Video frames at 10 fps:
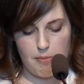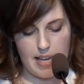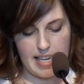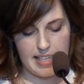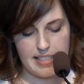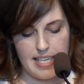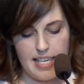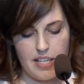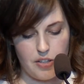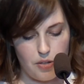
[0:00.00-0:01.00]
money,
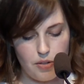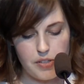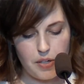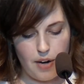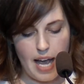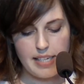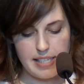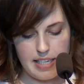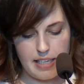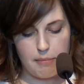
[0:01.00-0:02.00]
Google's crack
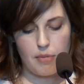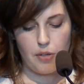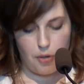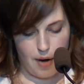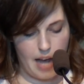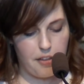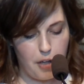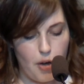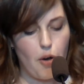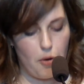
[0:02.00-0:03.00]
team cracked the
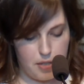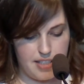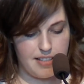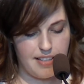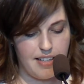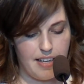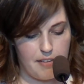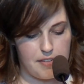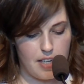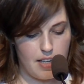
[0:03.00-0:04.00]
code
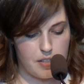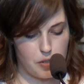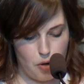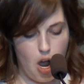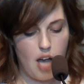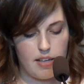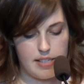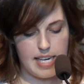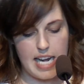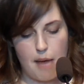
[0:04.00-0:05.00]
of strong,
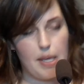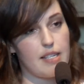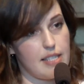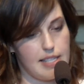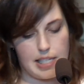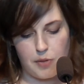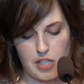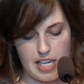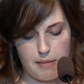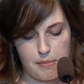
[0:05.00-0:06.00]
dynamic, successful
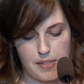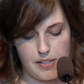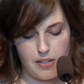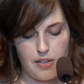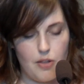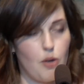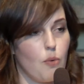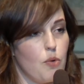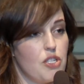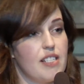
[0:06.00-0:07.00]
teams,
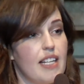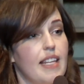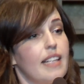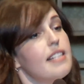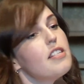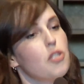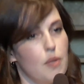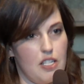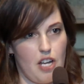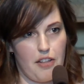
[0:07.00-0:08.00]
which is that they listen to
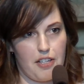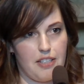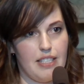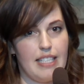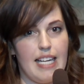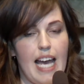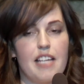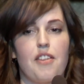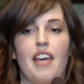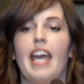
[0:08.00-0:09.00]
each other
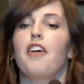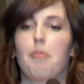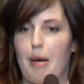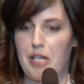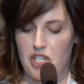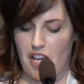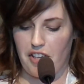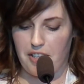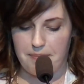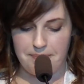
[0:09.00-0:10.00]
and they care about each
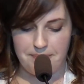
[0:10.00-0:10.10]
other.